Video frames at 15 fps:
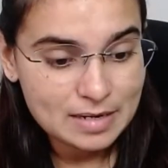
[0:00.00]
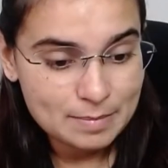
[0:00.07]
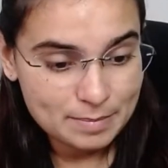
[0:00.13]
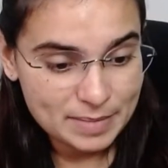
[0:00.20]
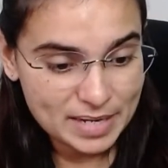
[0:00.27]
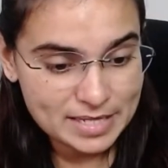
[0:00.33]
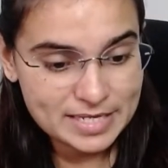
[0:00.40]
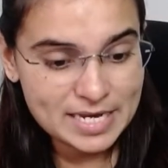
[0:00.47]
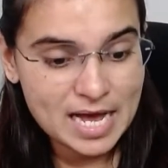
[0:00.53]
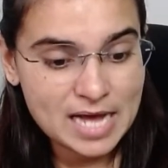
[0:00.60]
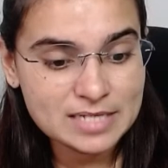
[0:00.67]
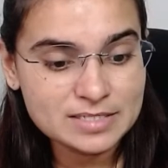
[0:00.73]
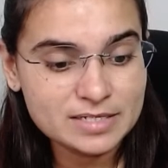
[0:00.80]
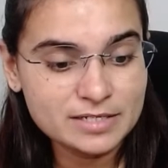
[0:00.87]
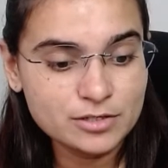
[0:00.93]
Mandy,
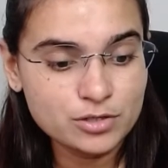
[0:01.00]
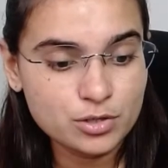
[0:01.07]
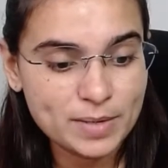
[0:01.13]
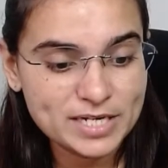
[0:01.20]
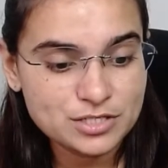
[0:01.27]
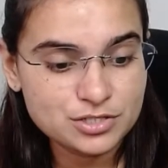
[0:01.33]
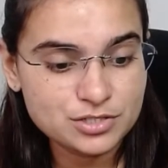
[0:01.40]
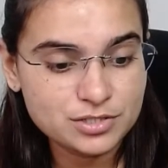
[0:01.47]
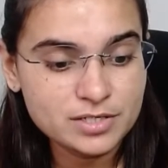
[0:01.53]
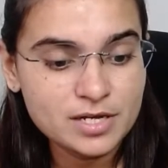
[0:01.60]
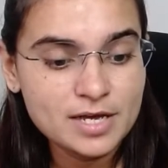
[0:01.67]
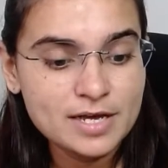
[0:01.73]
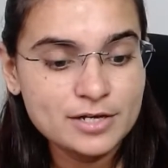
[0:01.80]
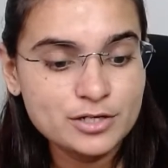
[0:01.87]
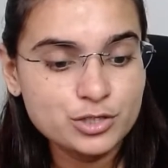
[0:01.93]
answering your question,
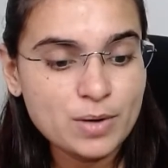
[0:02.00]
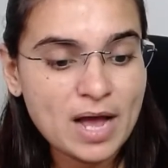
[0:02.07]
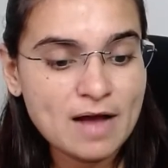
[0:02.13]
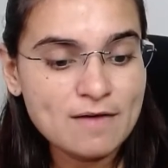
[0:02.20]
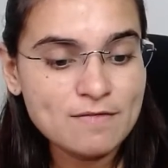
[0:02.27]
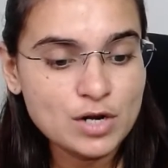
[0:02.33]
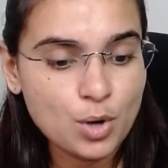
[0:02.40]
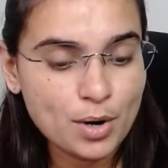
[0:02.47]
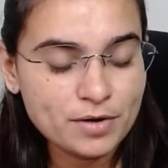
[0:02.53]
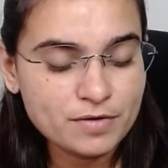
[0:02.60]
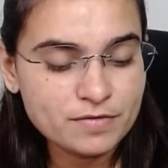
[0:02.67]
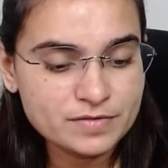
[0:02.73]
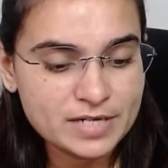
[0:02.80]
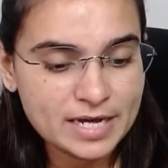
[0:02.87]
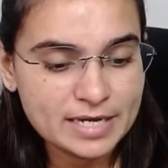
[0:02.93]
you have a lot
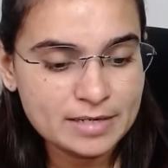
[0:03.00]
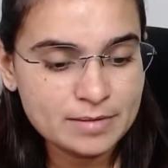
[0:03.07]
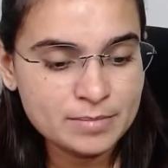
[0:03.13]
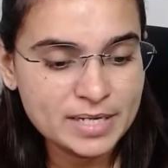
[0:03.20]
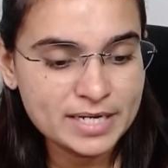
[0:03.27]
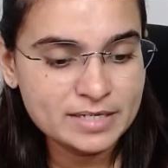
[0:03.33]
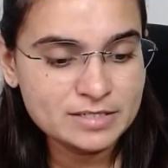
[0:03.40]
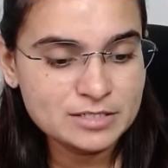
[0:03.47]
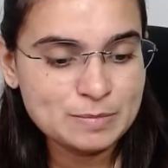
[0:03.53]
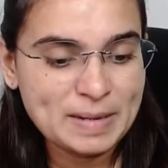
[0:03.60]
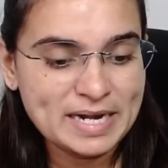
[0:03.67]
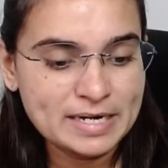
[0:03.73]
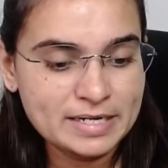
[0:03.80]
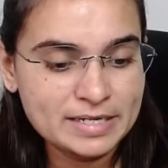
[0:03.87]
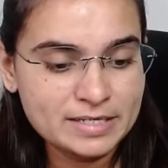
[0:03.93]
of time in
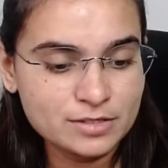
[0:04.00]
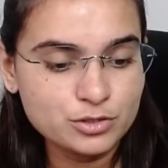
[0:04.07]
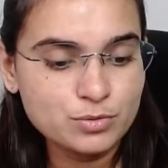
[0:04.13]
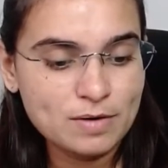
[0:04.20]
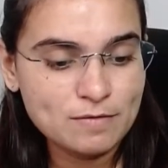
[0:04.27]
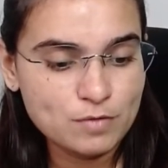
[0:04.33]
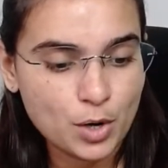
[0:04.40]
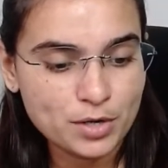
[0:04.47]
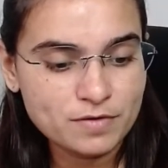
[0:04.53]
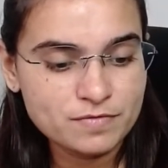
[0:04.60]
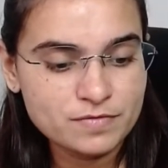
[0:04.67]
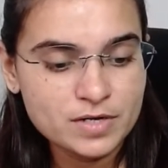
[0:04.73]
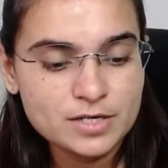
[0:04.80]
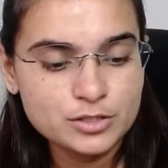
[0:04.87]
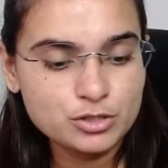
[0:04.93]
spending,
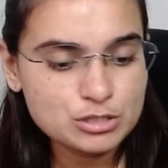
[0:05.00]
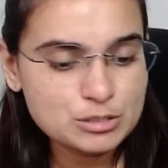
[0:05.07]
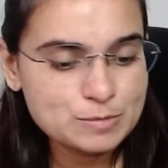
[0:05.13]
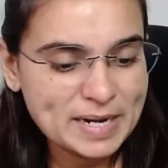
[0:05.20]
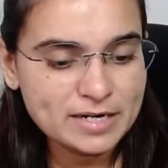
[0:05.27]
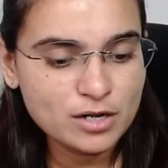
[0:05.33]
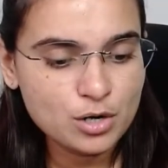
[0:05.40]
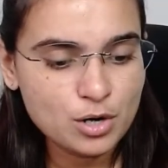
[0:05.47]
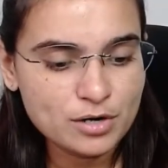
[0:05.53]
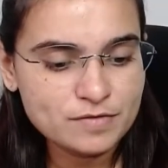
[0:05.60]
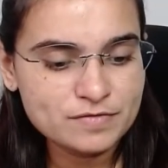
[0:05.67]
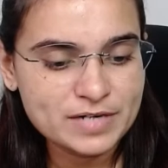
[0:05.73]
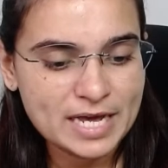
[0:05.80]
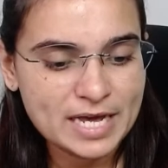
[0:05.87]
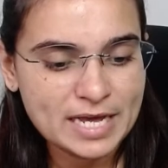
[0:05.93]
you spend a lot
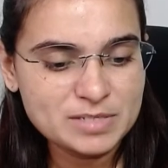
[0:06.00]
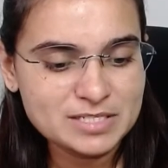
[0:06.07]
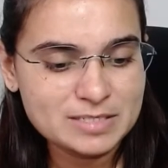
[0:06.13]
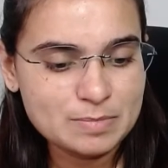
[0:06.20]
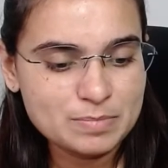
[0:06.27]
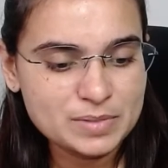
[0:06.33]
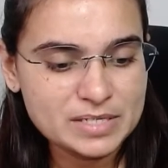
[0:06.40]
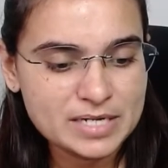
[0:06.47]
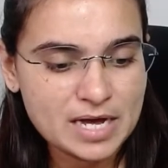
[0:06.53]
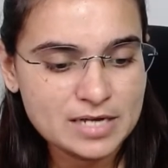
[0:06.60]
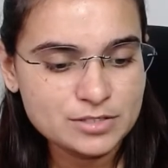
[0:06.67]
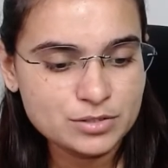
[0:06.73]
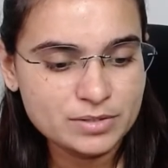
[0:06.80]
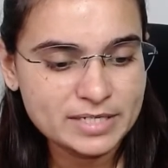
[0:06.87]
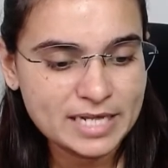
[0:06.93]
of time in simple
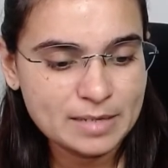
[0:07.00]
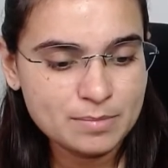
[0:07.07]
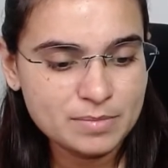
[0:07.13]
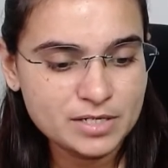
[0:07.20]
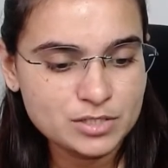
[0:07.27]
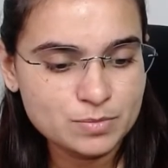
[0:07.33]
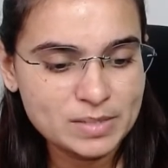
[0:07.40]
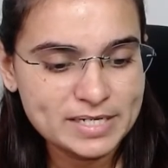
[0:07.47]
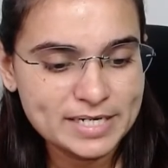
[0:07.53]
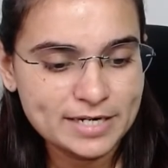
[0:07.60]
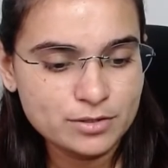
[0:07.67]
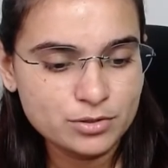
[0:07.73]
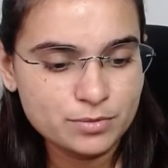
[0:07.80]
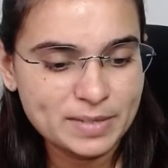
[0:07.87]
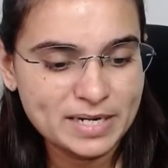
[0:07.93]
tasks, so 10 minutes will 10
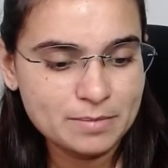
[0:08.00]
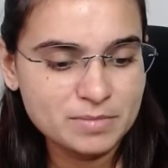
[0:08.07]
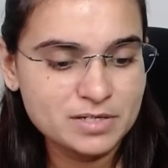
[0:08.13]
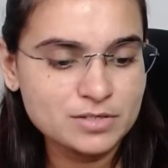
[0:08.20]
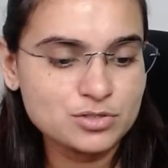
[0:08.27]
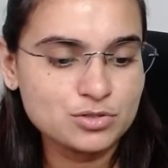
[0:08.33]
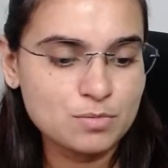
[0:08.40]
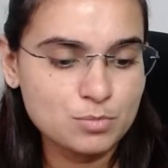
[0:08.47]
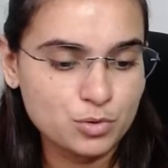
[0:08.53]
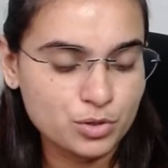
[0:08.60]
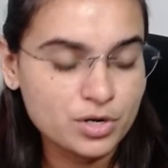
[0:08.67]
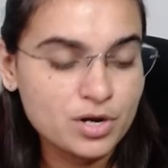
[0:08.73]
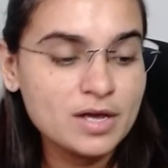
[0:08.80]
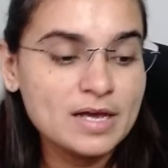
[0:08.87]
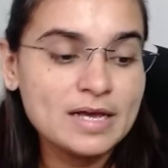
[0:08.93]
to 20 minutes or more.
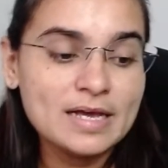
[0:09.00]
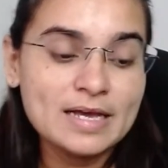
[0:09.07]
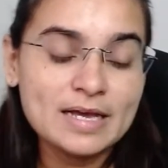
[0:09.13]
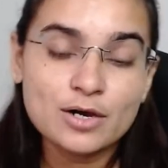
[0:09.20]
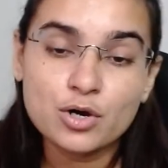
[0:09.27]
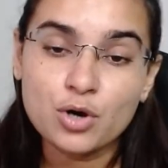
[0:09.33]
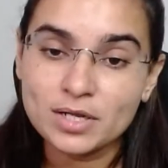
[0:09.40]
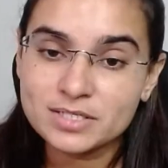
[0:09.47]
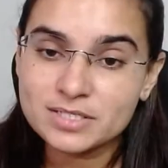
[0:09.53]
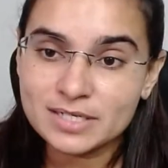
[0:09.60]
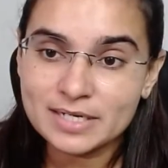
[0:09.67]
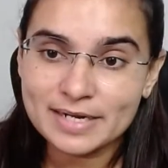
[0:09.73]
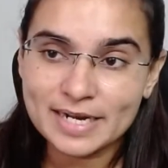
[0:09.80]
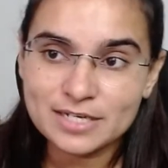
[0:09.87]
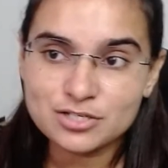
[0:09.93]

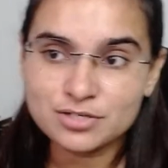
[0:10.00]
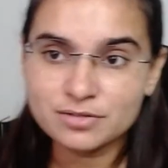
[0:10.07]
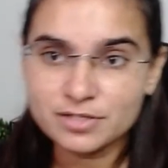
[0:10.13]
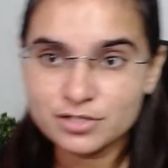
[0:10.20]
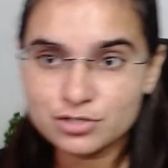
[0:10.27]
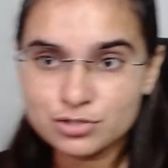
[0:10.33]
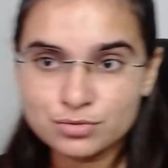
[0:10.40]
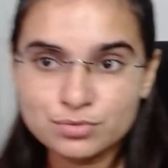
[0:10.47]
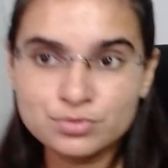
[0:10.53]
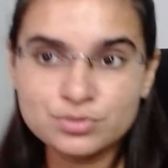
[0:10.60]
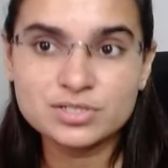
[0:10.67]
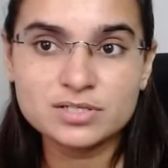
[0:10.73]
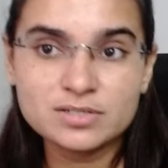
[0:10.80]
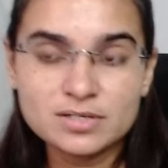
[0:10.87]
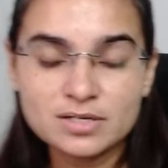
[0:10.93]
Concentration
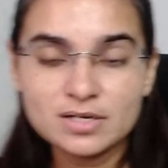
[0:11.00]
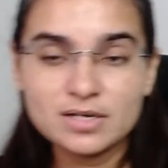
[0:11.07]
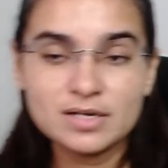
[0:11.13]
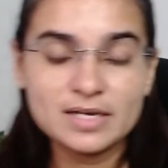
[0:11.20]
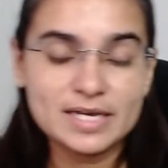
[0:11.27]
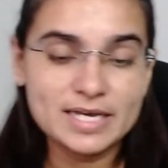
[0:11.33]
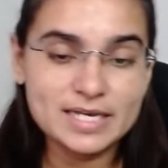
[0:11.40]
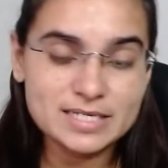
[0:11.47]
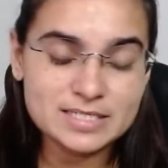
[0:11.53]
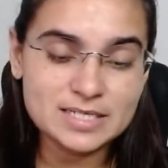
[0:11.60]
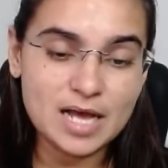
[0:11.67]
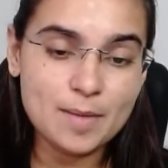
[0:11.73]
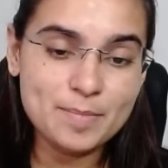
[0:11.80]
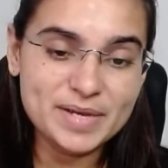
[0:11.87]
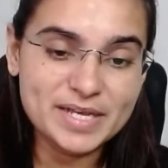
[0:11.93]
issues is
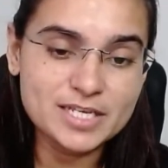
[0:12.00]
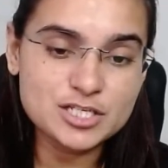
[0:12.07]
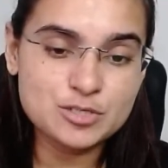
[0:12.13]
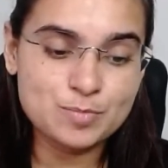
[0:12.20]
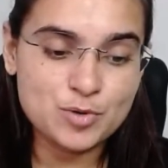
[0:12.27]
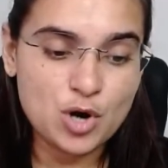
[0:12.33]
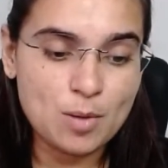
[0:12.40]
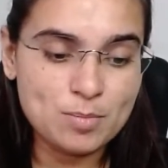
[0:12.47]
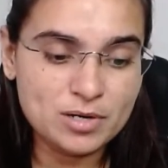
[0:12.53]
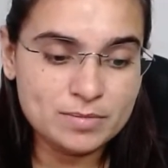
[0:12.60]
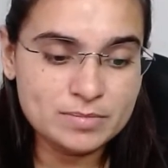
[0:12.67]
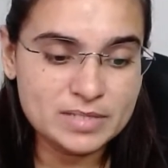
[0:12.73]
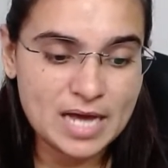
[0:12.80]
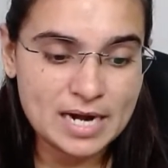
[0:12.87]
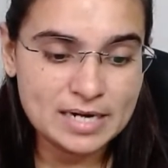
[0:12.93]
a biggest
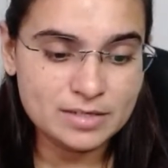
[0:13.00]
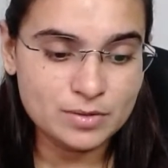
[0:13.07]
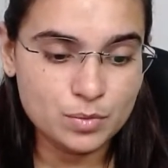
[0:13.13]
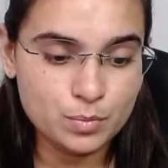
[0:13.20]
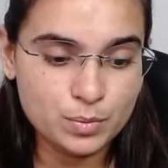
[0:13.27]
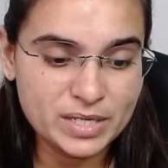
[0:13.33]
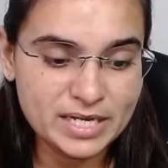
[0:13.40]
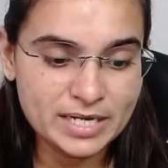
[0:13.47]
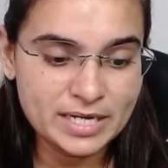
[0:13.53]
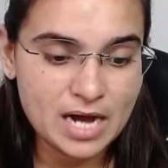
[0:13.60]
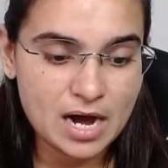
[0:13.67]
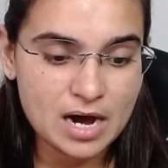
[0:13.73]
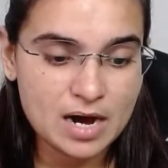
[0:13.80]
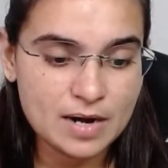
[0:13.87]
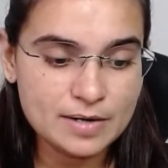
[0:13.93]
problem that we
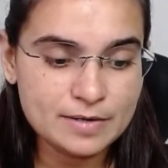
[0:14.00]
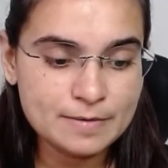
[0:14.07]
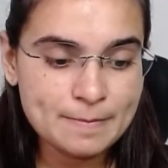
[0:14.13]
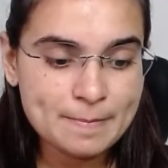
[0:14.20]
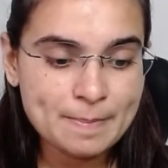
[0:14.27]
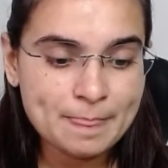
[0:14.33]
are